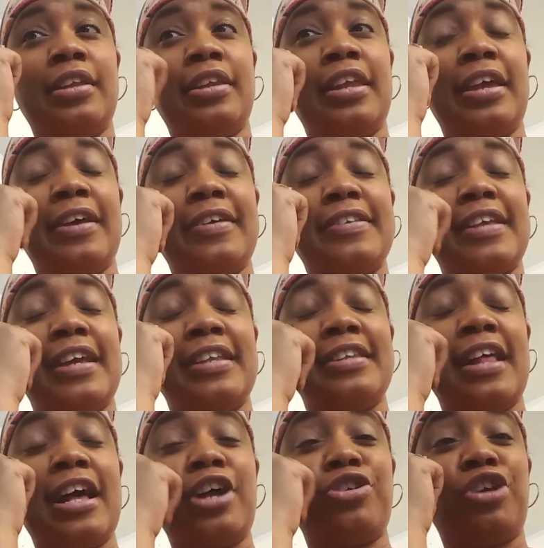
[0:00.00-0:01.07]
nails at
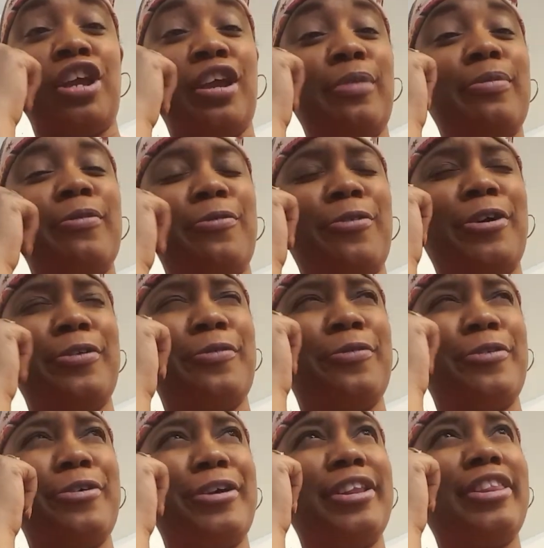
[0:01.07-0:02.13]
Dollar Tree before the
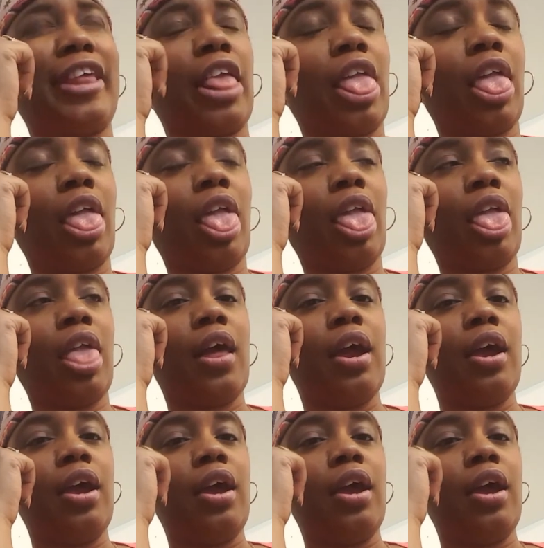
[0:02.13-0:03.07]
4th.